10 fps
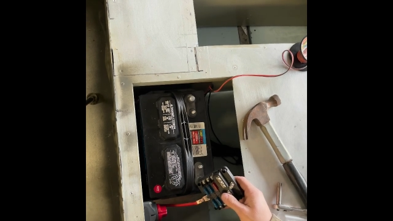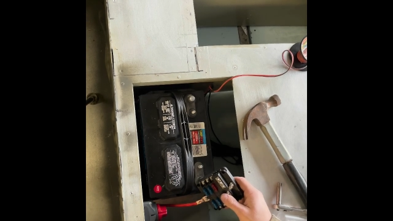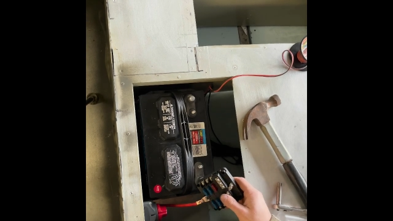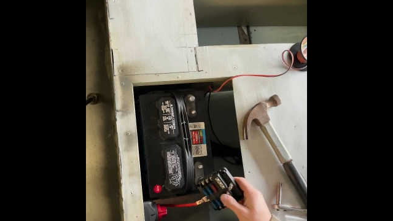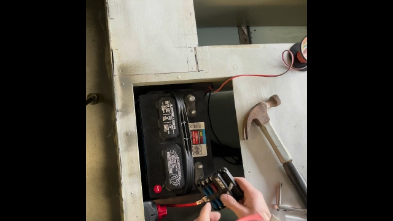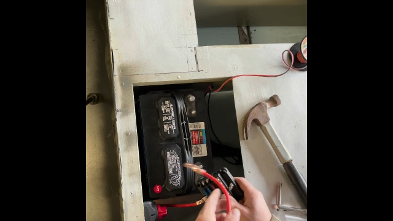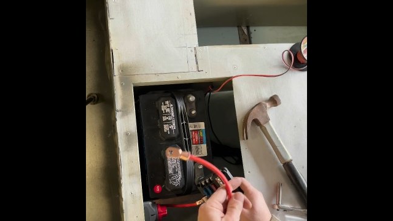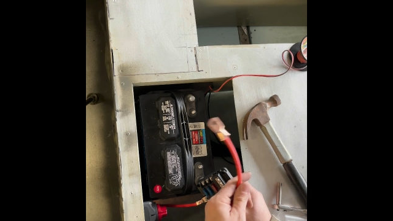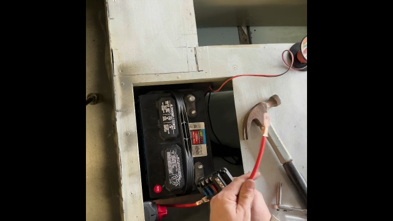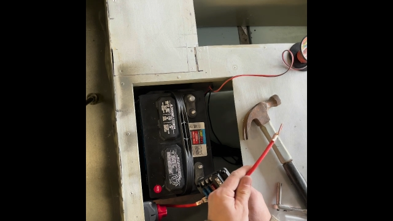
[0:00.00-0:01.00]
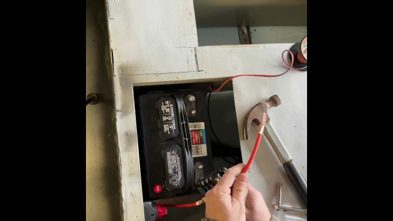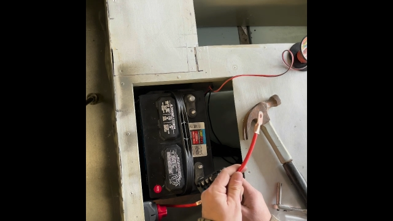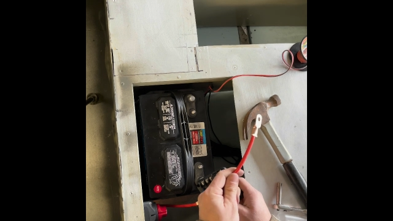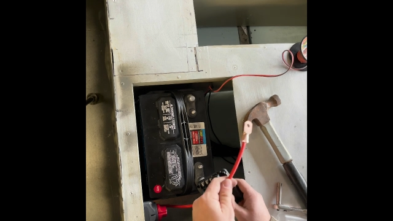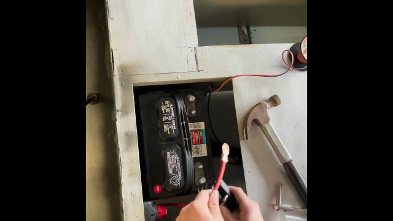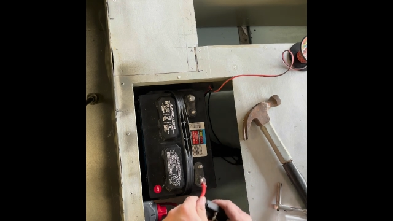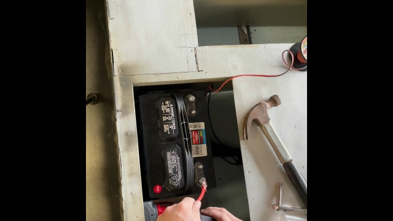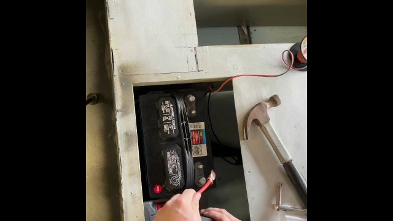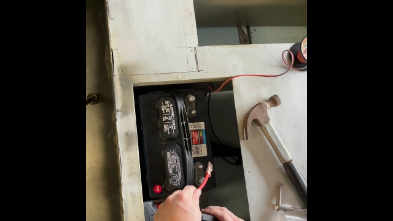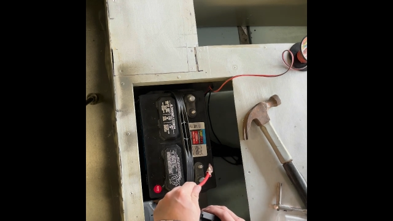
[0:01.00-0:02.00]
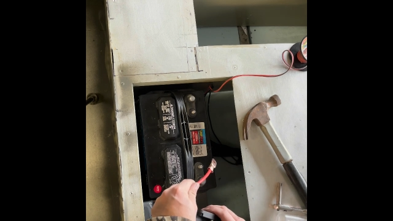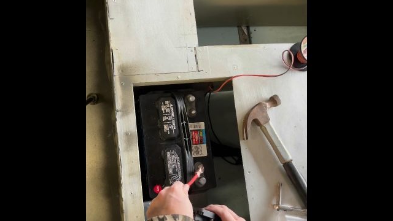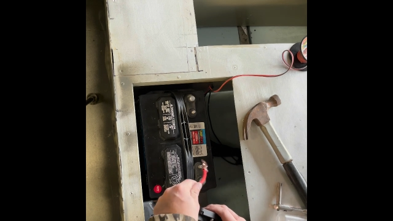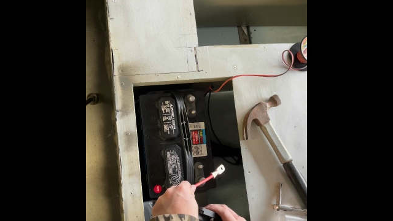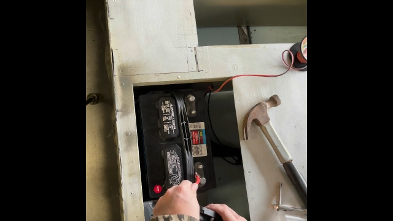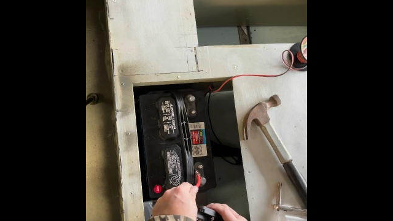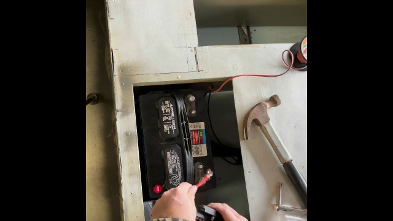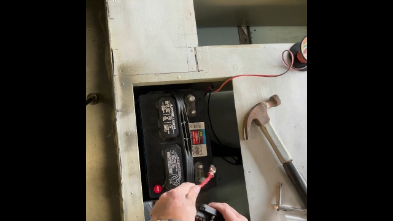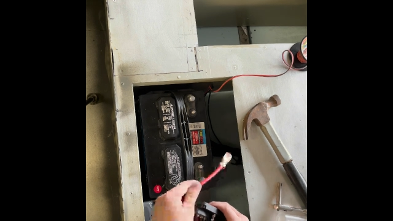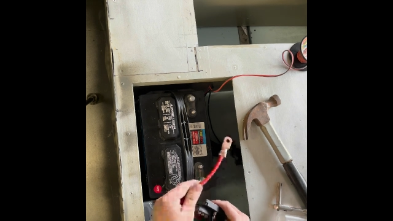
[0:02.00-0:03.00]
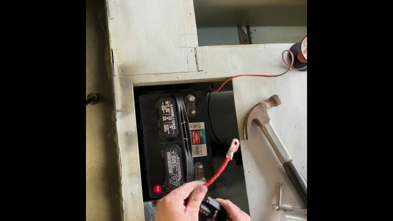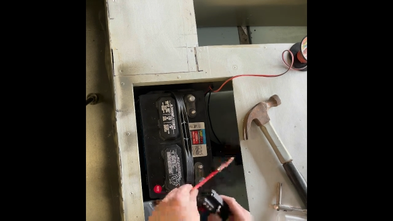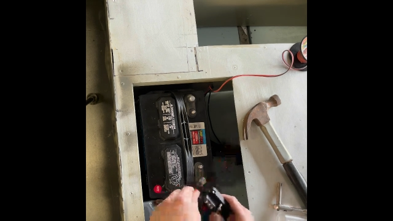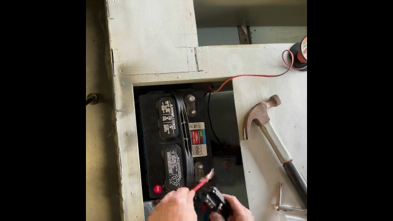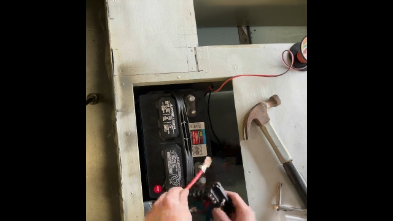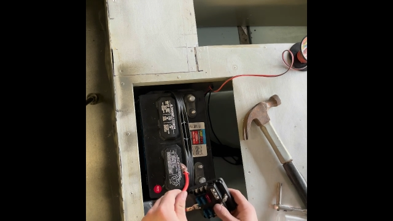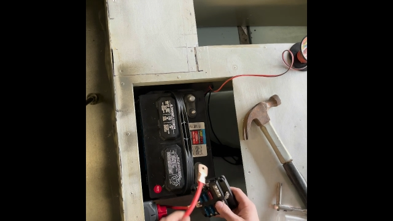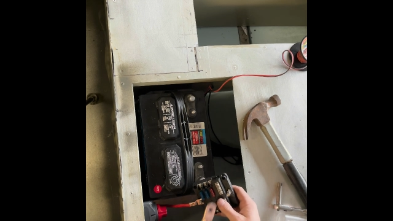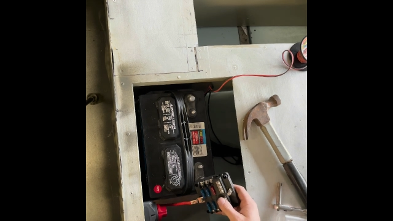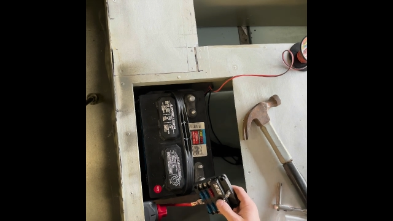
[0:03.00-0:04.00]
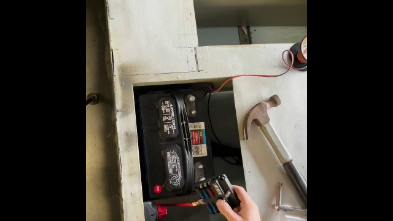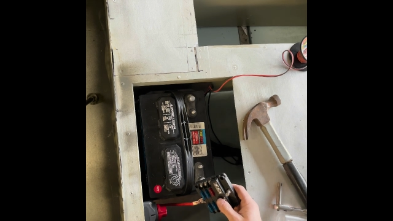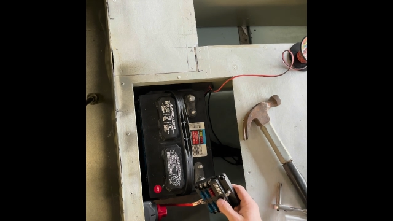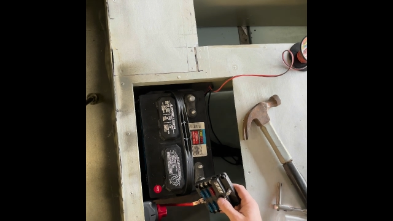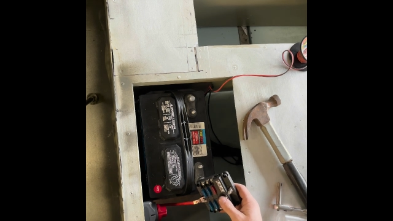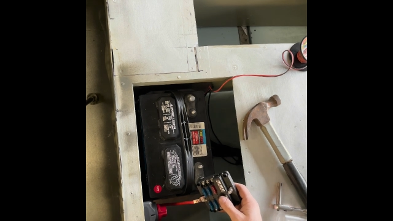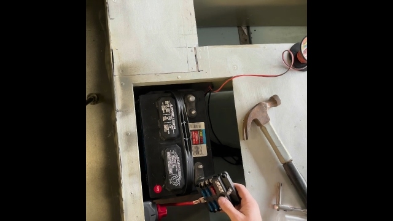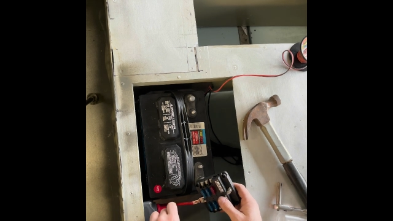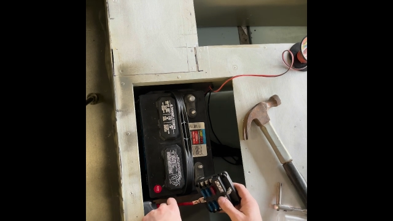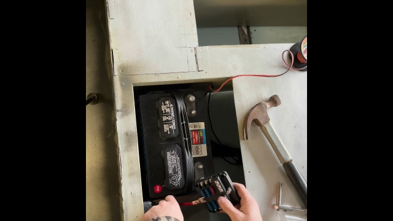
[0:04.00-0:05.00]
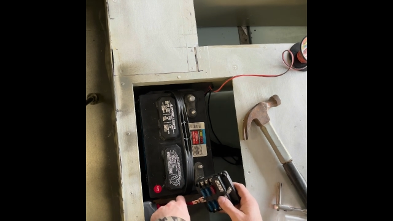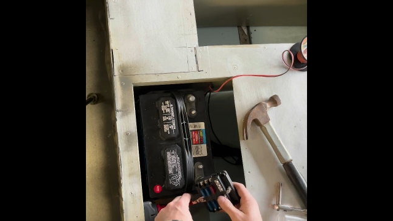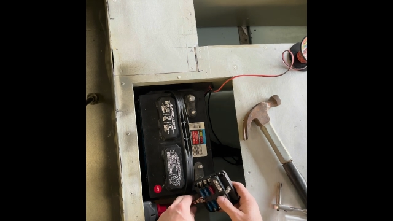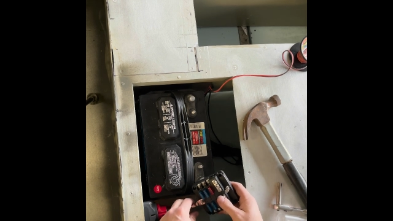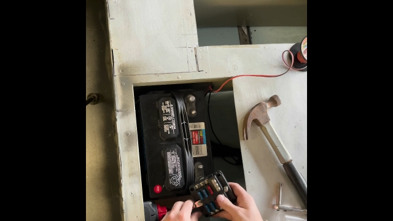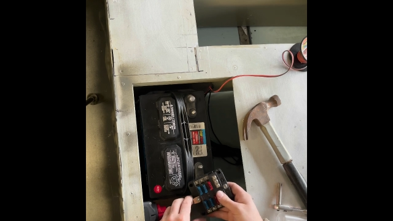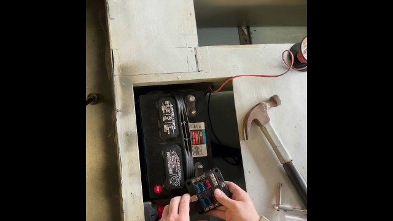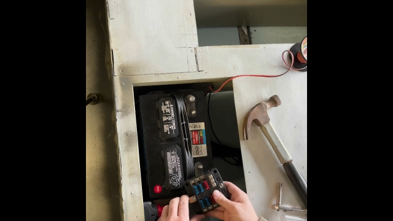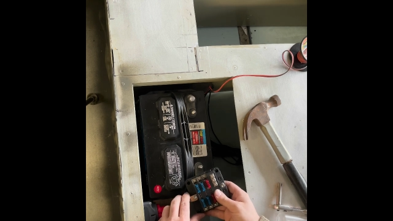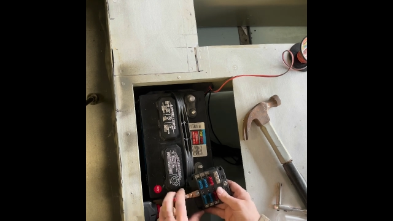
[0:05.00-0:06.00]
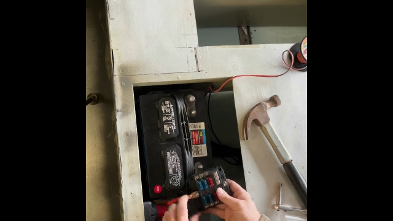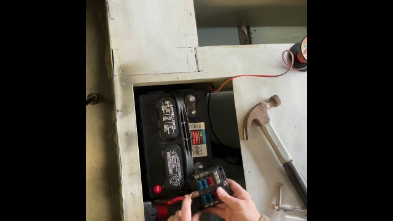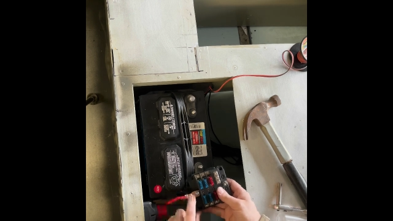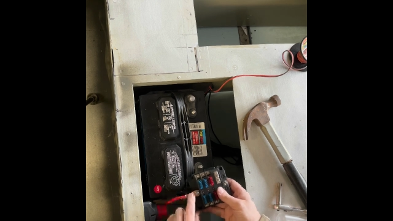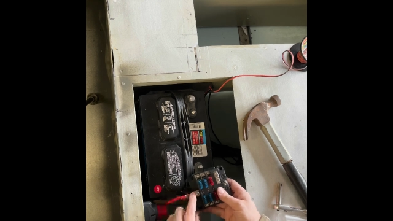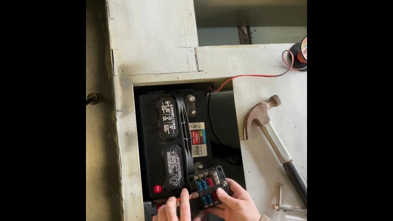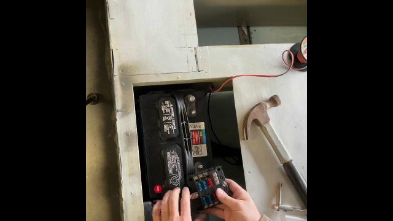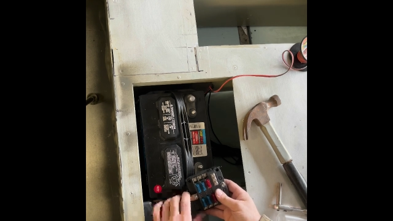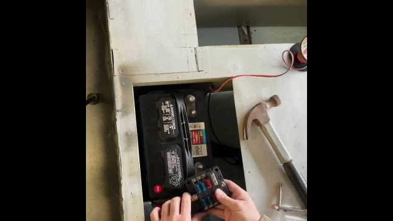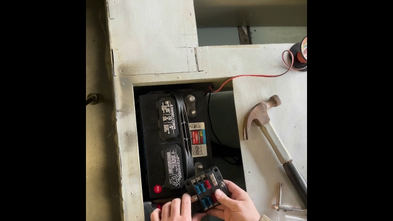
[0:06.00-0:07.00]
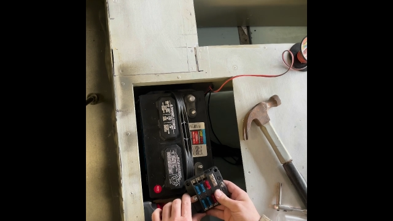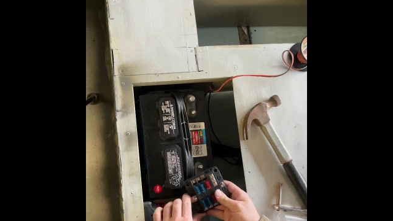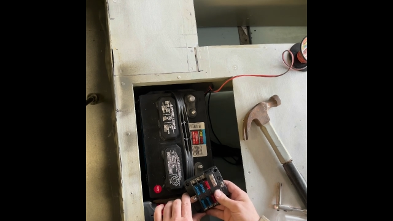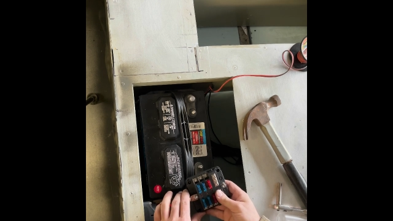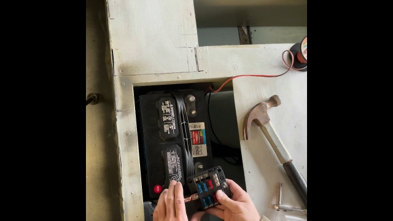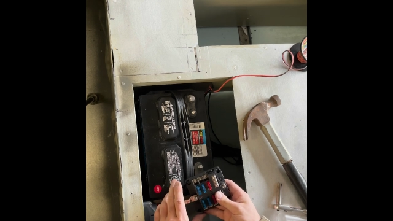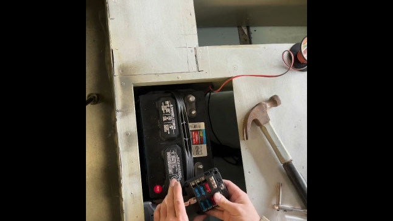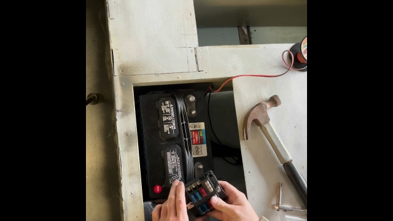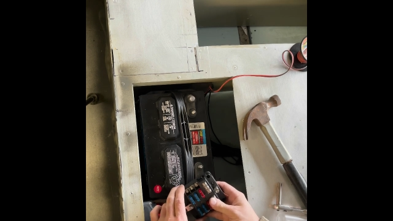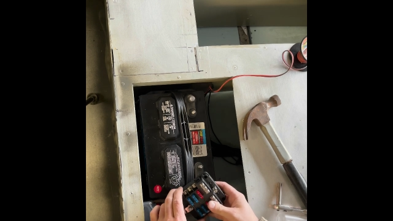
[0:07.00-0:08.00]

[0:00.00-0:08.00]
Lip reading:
[unreadable: no face in view]